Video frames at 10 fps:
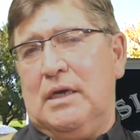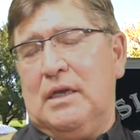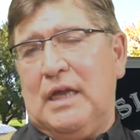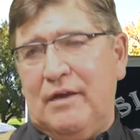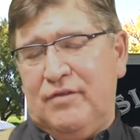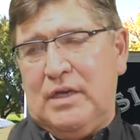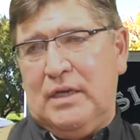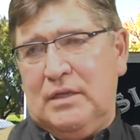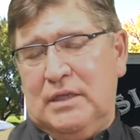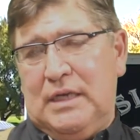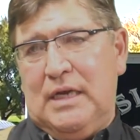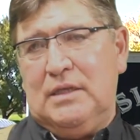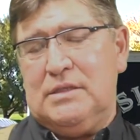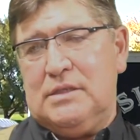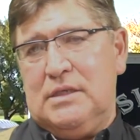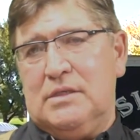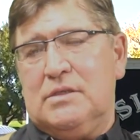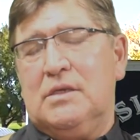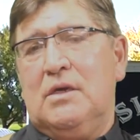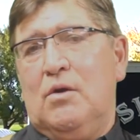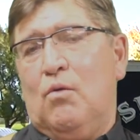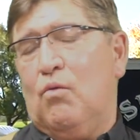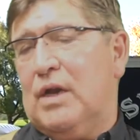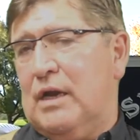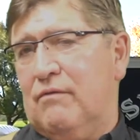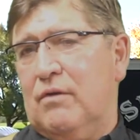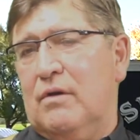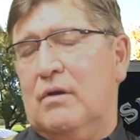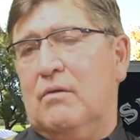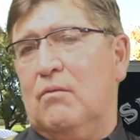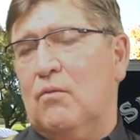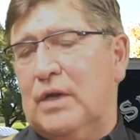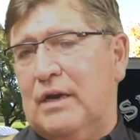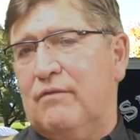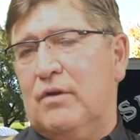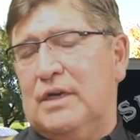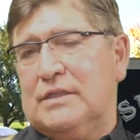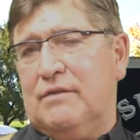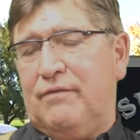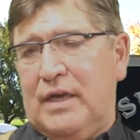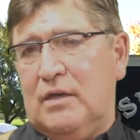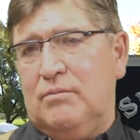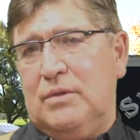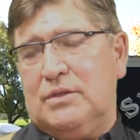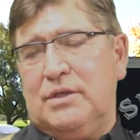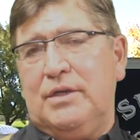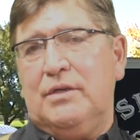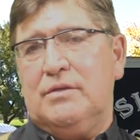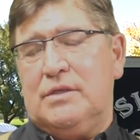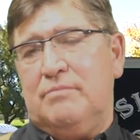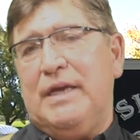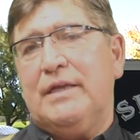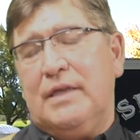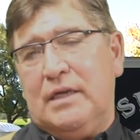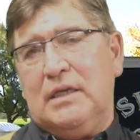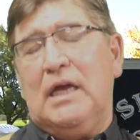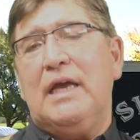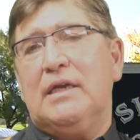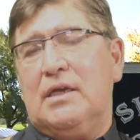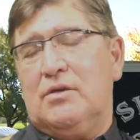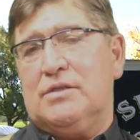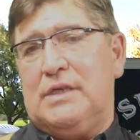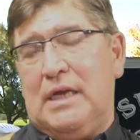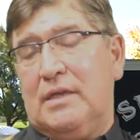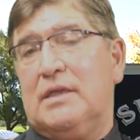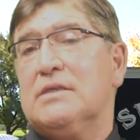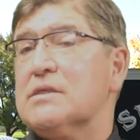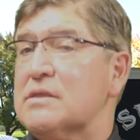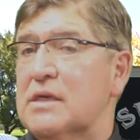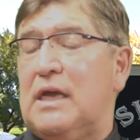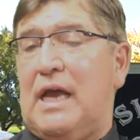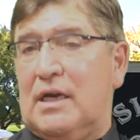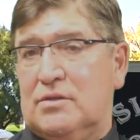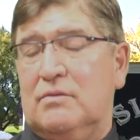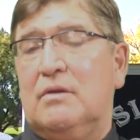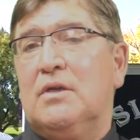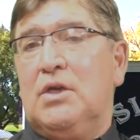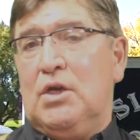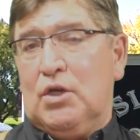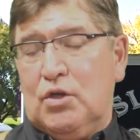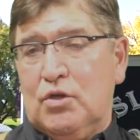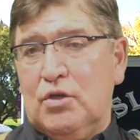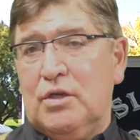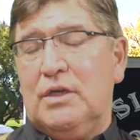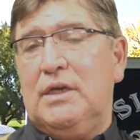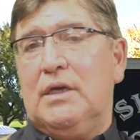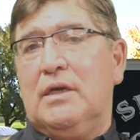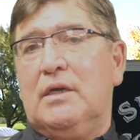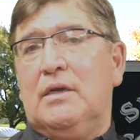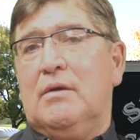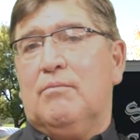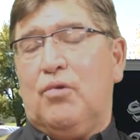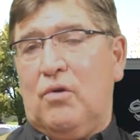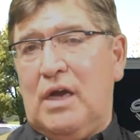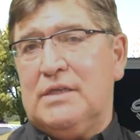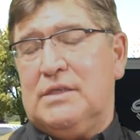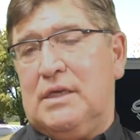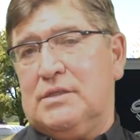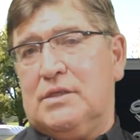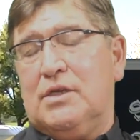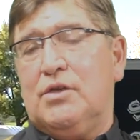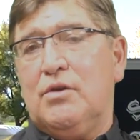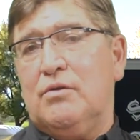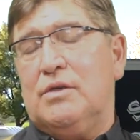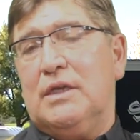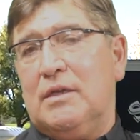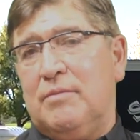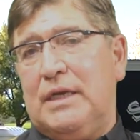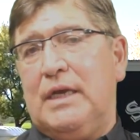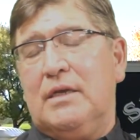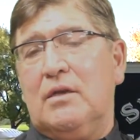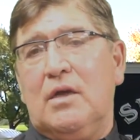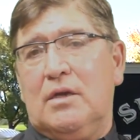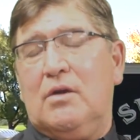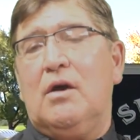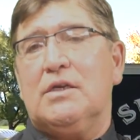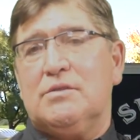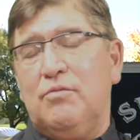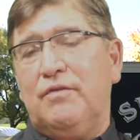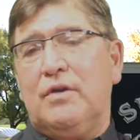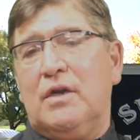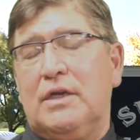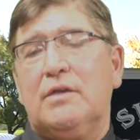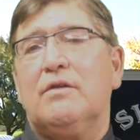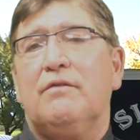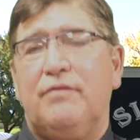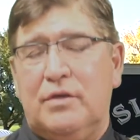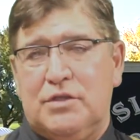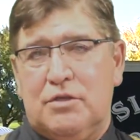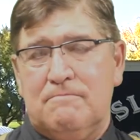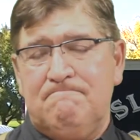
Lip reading: life cycle analysis, whatever is available to you to make the client understand this is an actual good process to do to eliminate a lot of costs moving on into the future.